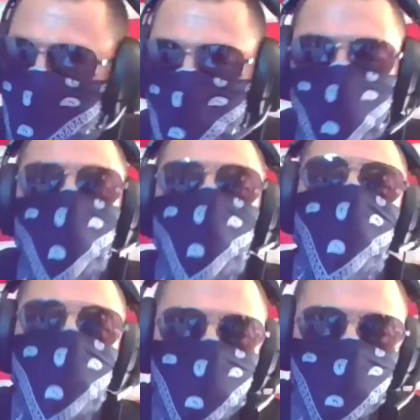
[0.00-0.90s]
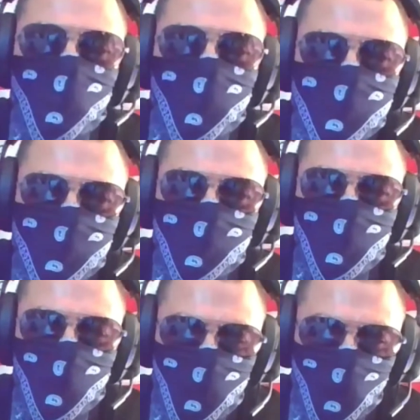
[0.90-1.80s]
How much space did you
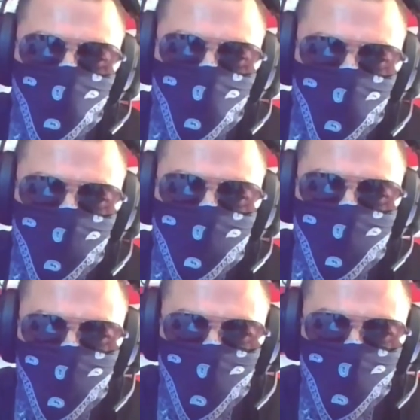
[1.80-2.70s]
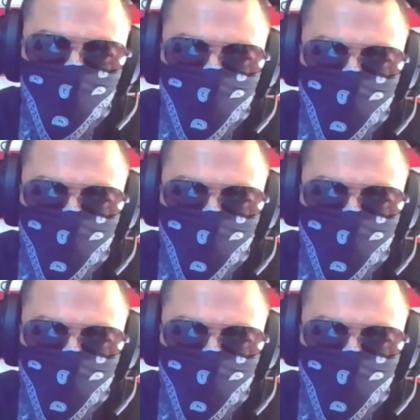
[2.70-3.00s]
end up having to take up?